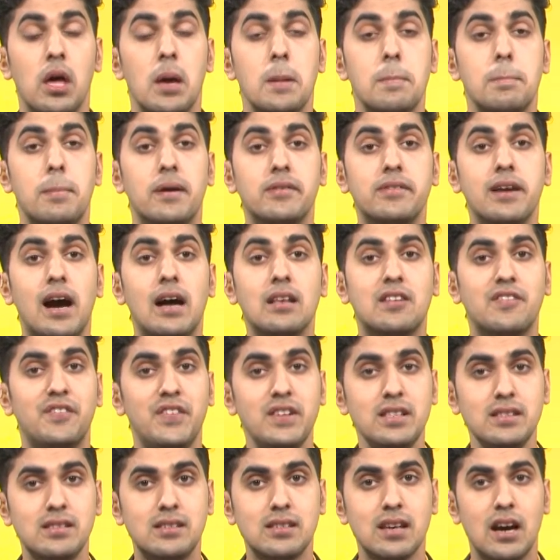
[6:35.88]
Bajaj
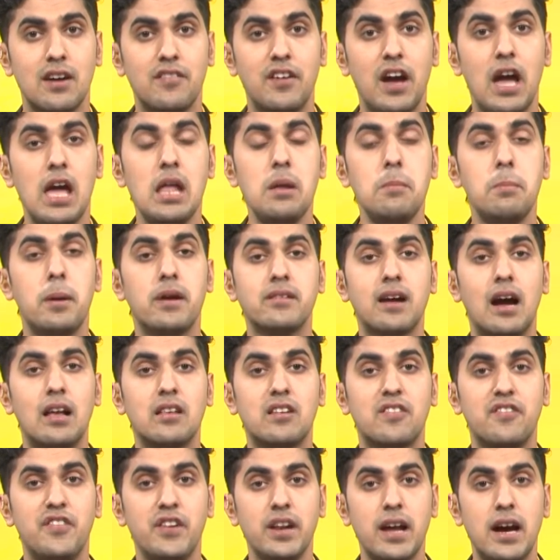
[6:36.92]
Finserv and Bajaj
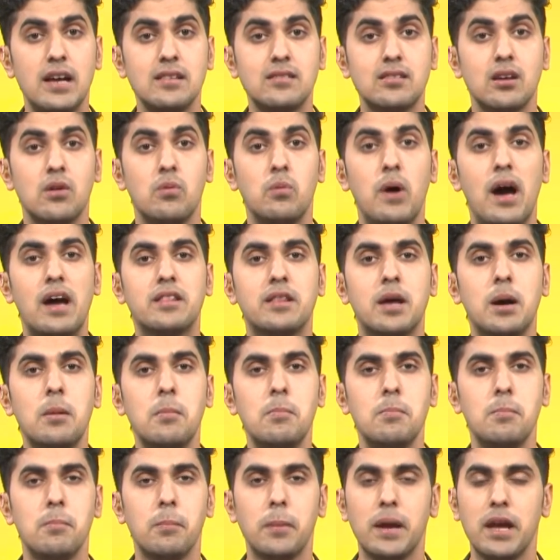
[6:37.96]
Finance were the
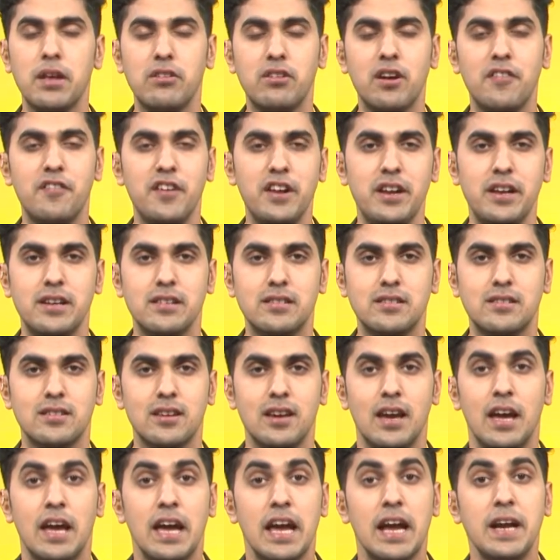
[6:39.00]
major winners.
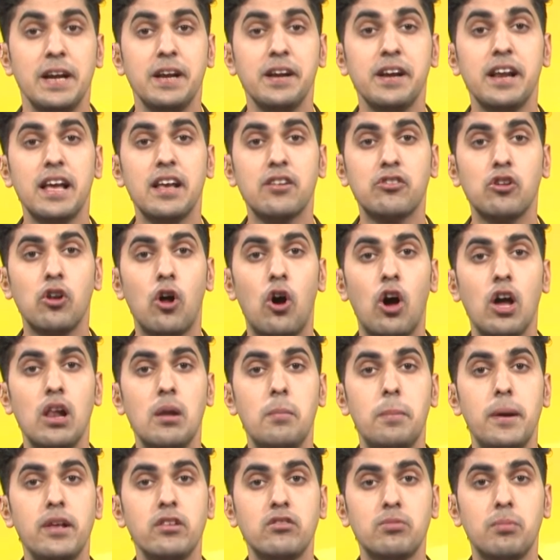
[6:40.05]
International oil
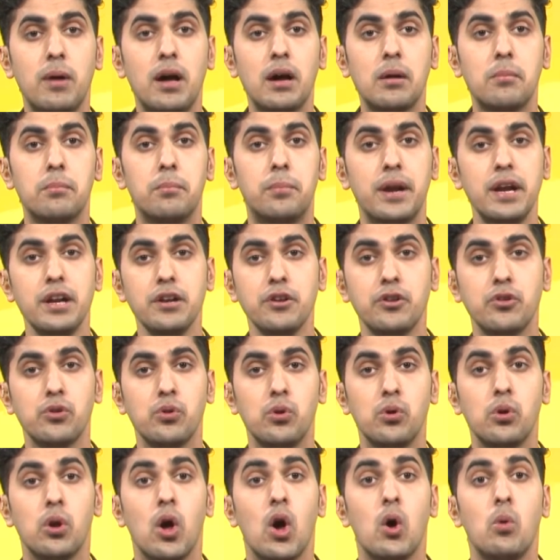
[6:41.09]
benchmark Brent
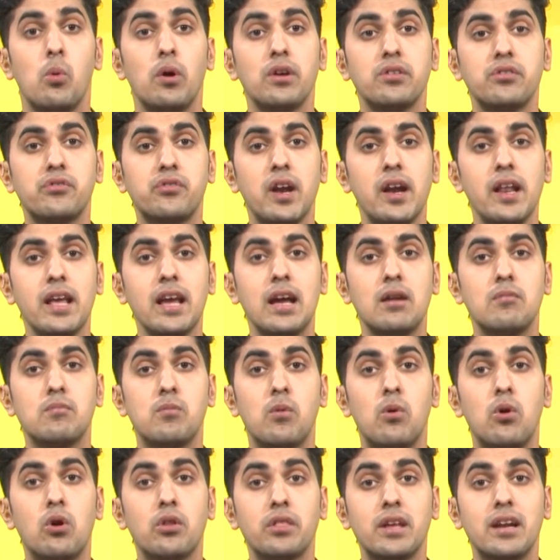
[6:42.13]
crude was trading at
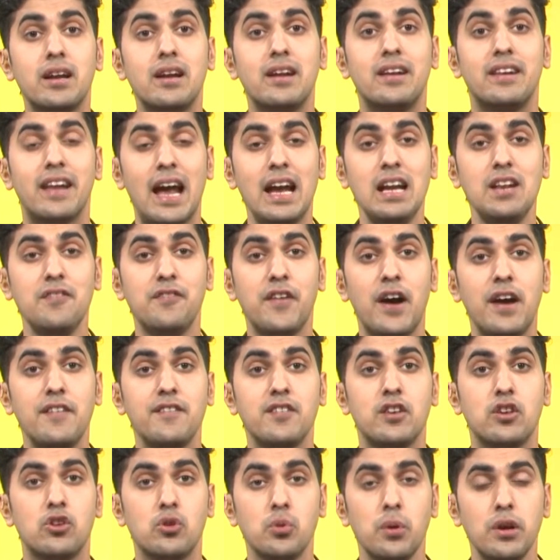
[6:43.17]
more than
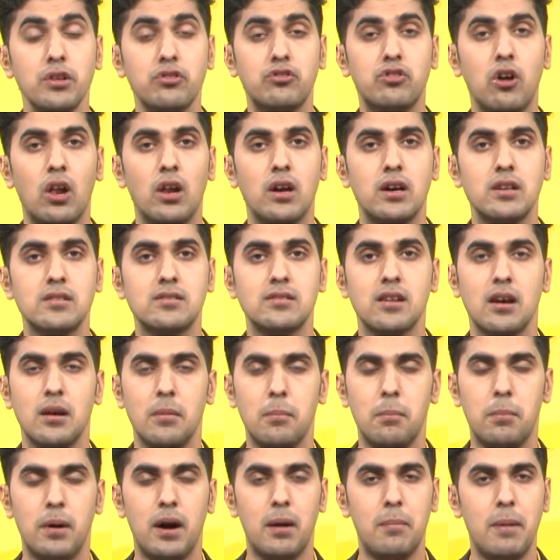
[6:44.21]
$95
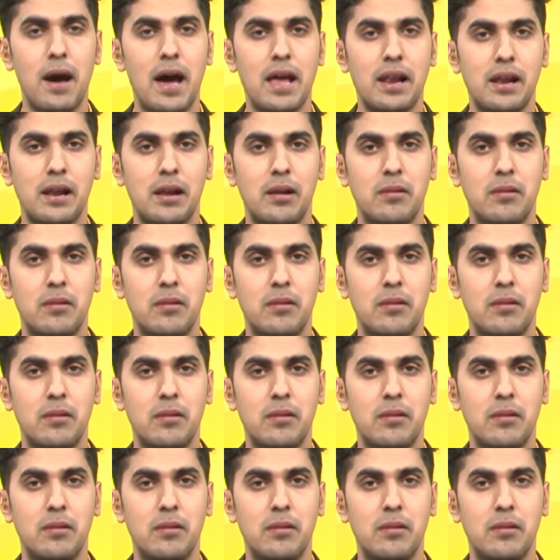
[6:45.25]
per barrel.